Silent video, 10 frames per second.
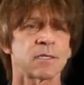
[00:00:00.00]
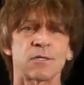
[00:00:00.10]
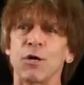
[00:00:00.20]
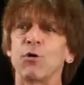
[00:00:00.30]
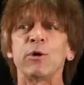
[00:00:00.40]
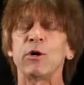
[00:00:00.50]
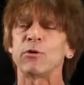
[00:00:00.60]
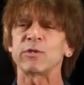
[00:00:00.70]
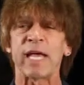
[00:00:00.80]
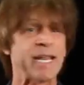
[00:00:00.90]
It's no
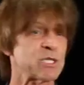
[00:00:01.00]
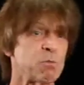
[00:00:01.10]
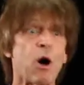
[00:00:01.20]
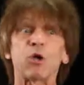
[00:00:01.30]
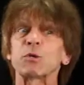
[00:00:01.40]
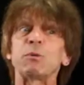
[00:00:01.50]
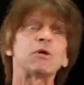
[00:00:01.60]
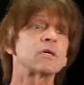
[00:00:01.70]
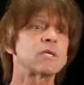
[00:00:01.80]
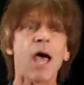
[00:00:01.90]
moves and it's
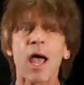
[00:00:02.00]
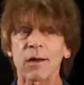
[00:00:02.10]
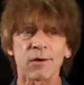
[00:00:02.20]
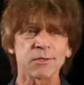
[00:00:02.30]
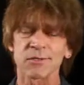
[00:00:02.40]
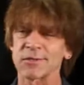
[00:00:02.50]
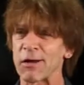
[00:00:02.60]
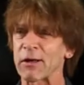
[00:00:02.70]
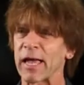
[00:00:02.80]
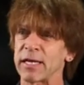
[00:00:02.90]
multiple attackers.
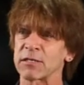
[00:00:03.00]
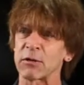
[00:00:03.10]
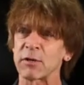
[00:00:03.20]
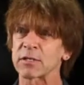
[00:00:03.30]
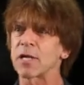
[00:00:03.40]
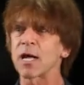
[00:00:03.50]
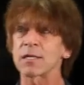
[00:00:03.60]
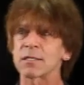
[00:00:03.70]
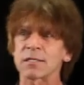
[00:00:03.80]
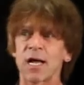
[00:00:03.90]
Okay, so it's
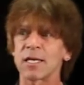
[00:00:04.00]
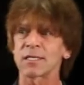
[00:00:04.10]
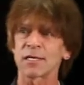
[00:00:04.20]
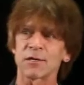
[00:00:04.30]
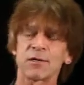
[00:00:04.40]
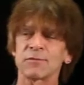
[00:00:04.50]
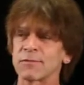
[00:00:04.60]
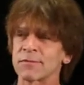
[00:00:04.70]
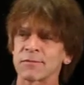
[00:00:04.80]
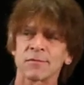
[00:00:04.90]
not this nice little
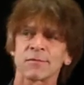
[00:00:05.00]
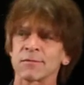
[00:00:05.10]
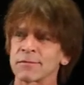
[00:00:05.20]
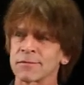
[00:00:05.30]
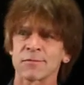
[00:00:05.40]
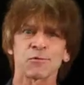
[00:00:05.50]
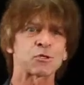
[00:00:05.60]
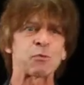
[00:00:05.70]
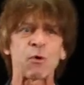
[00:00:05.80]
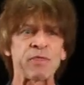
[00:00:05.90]

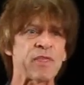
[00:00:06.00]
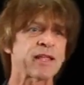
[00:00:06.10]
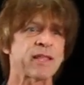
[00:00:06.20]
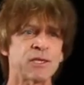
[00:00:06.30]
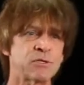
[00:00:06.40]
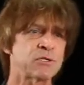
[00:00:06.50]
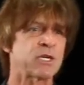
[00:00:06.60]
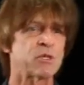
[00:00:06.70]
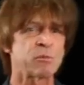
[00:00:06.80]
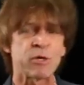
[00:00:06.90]
sport thing that you
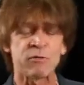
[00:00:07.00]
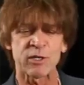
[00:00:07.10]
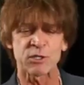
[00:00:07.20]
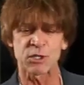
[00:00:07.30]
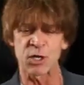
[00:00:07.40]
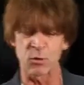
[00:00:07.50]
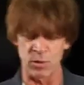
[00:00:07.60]
see in the movies, you know,